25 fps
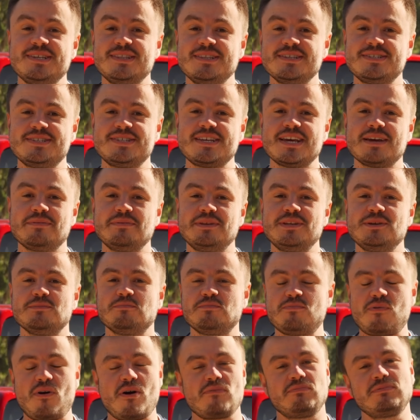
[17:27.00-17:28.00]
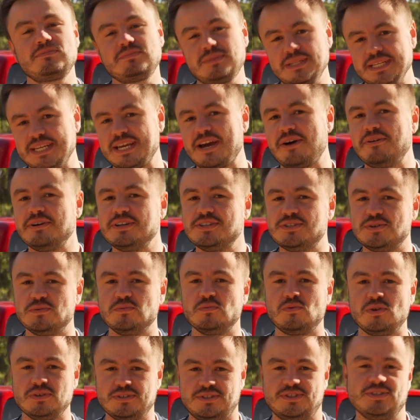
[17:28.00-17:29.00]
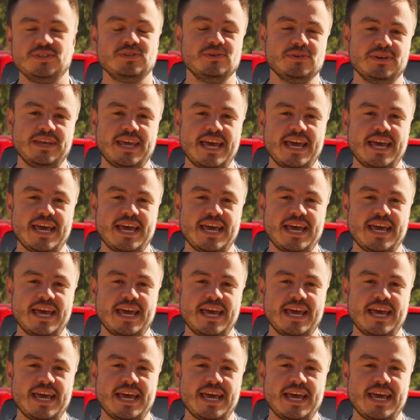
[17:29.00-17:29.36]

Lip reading: in the segment, you're probably going to want to look